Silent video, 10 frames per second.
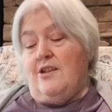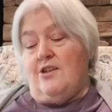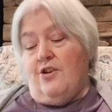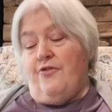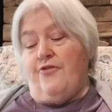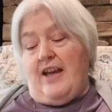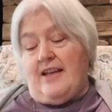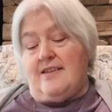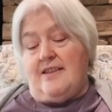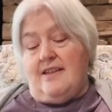No
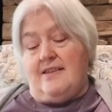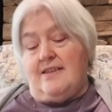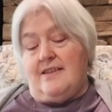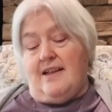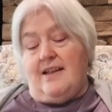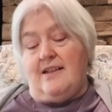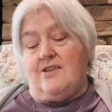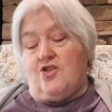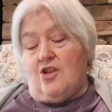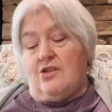fancy
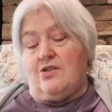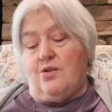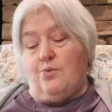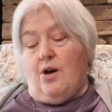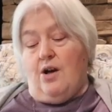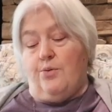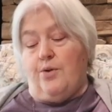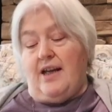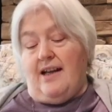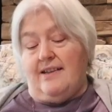aesthetics, just the raw
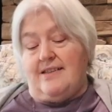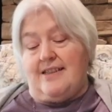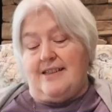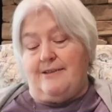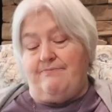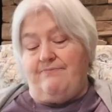reality.